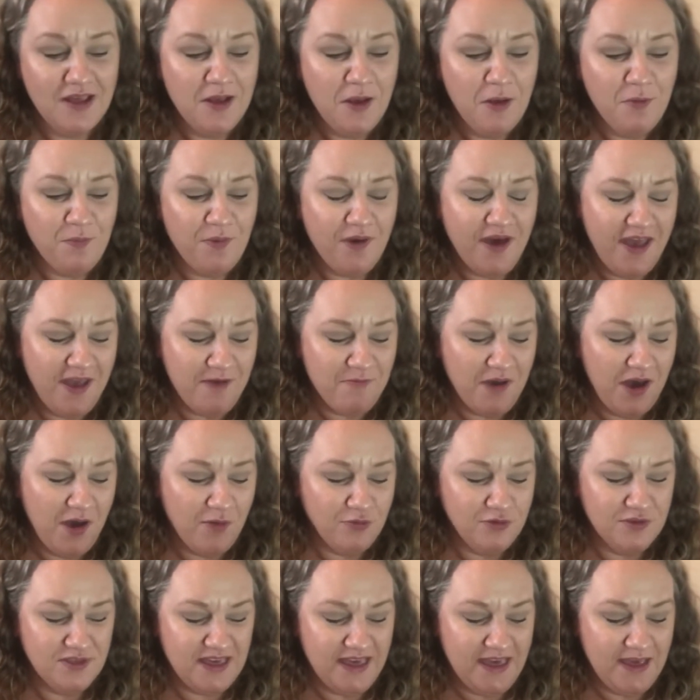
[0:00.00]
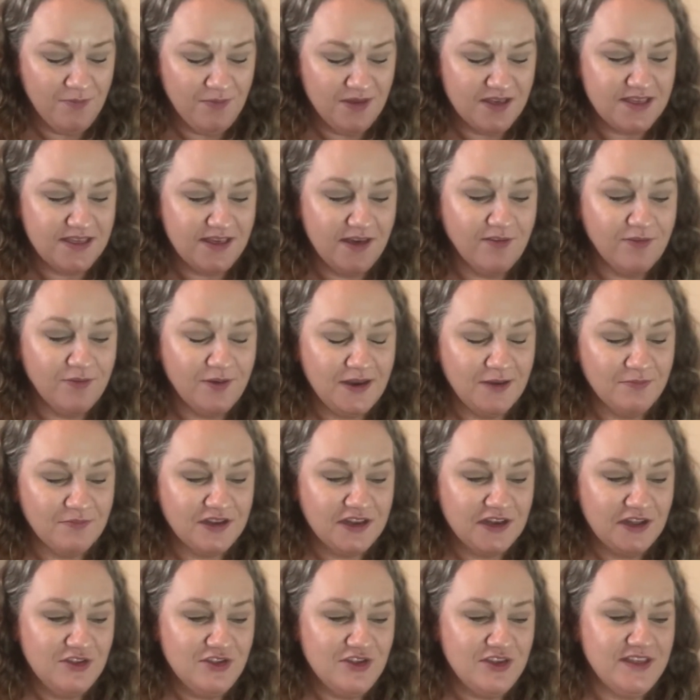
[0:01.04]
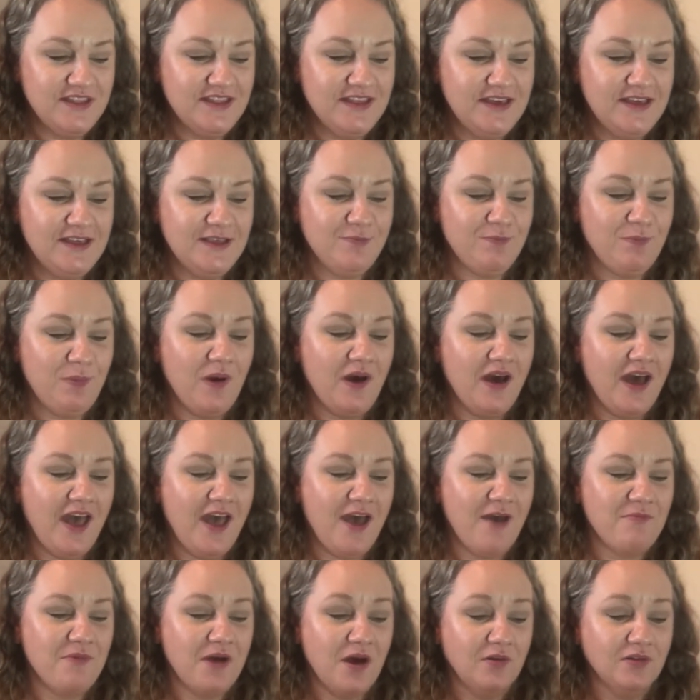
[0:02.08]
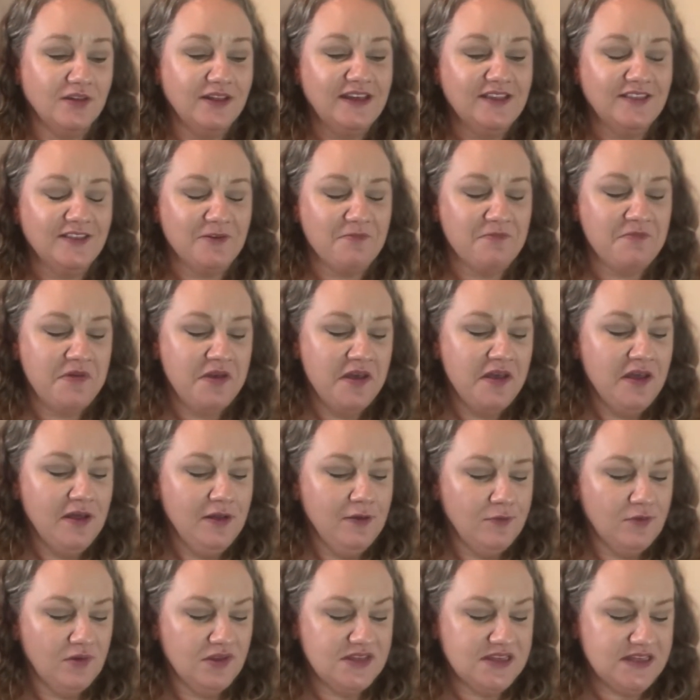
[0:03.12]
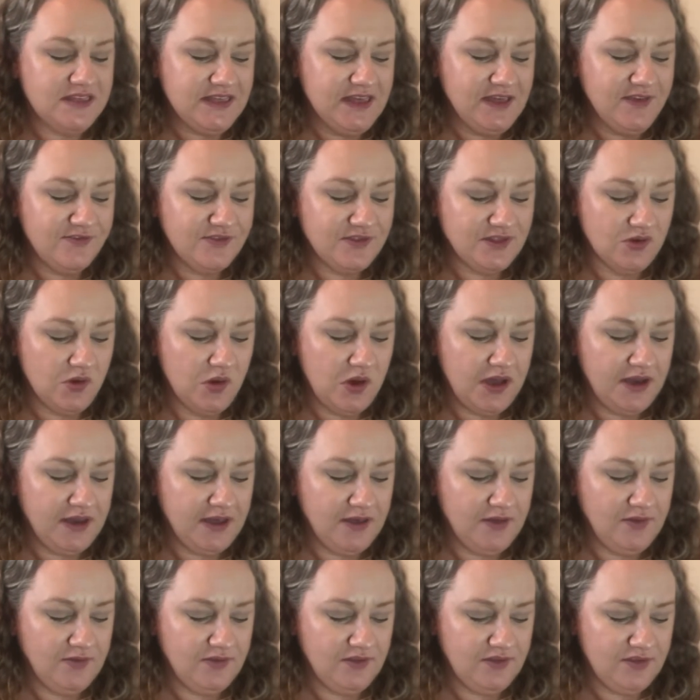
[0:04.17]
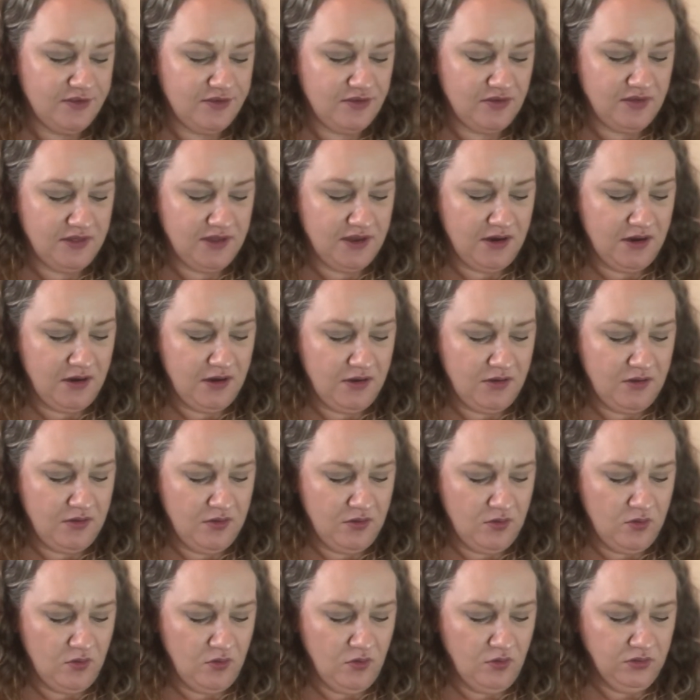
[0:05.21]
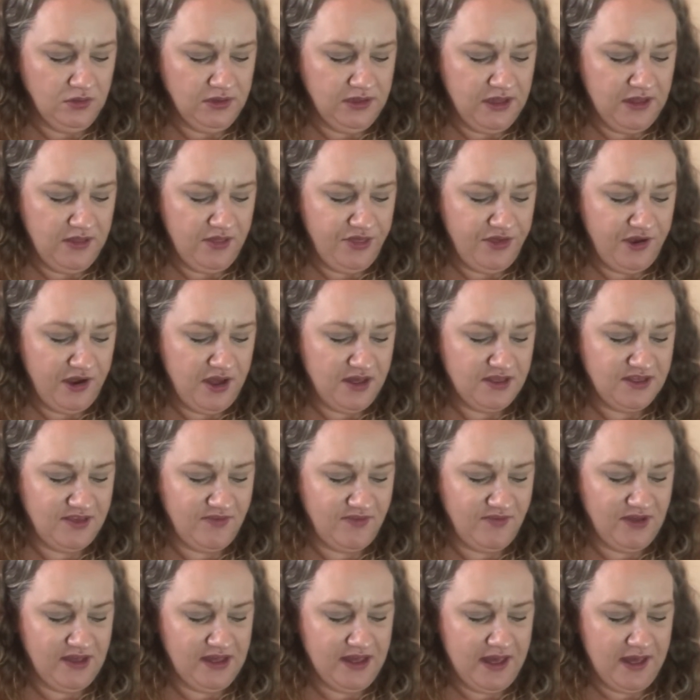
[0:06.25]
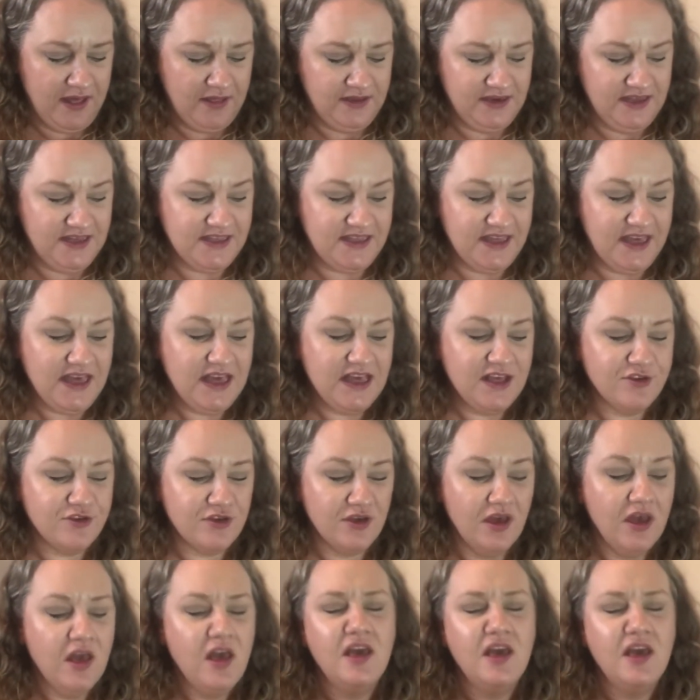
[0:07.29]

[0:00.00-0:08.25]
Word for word: But I would hate myself when I'm crunching these, but I'll eat them when Steve's not around. So they're only 37 calories each.